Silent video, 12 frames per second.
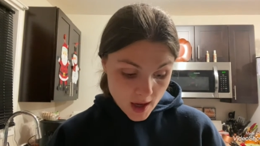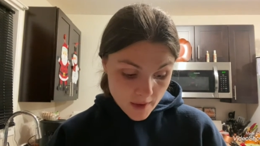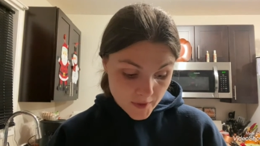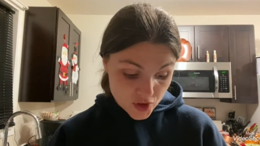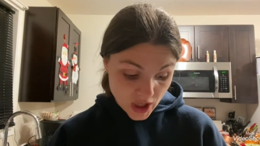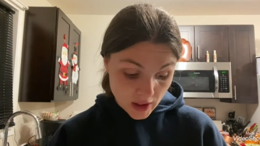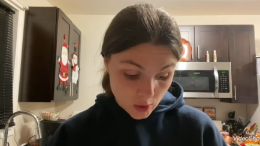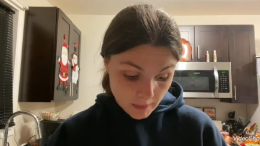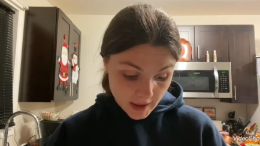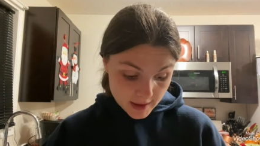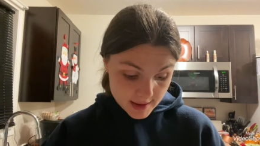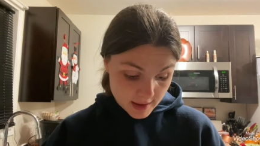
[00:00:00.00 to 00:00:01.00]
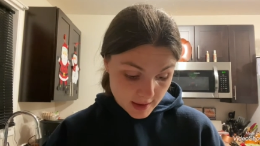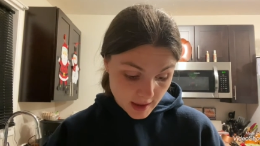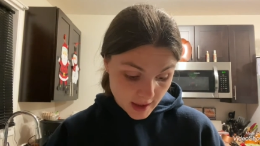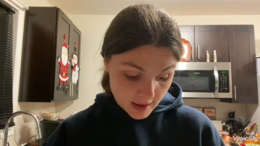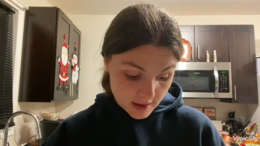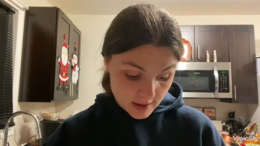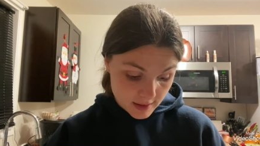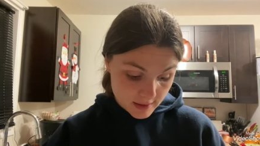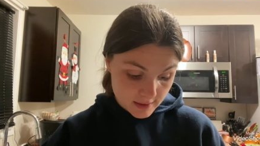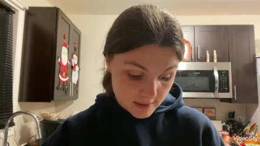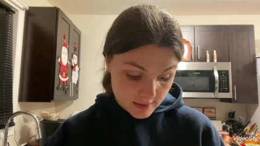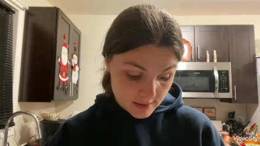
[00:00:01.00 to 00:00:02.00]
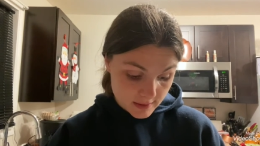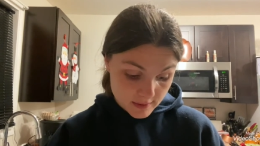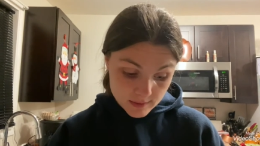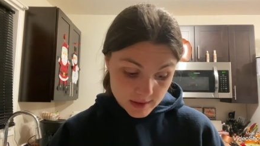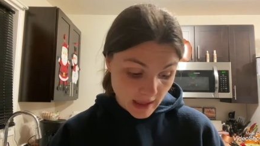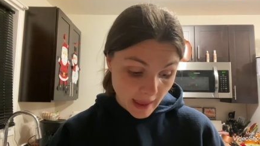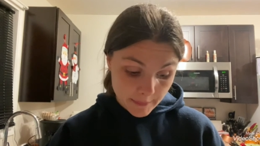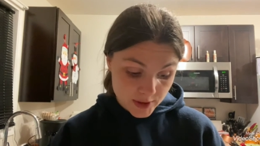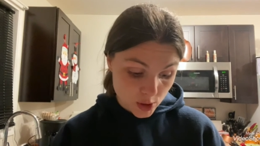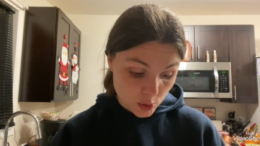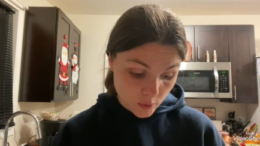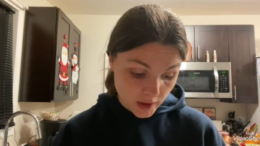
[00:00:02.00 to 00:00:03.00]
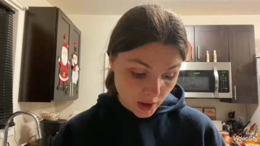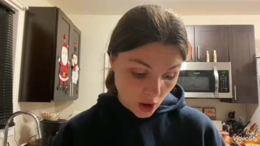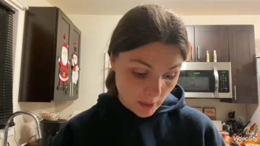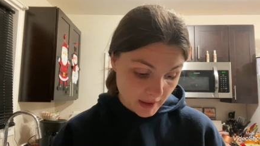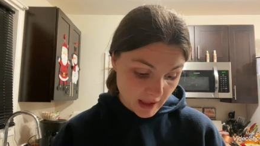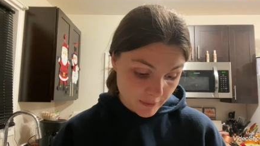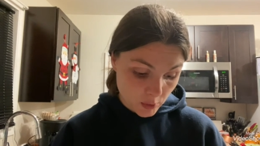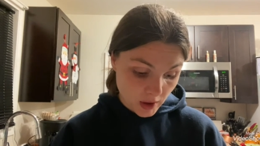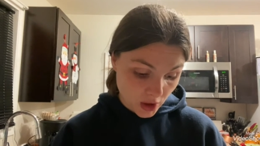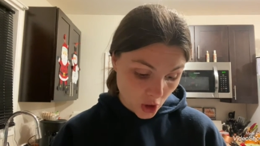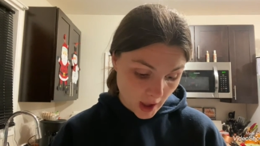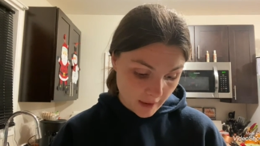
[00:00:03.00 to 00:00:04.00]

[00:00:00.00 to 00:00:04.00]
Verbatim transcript: the jello mix. Like, absolutely not. My nephew cannot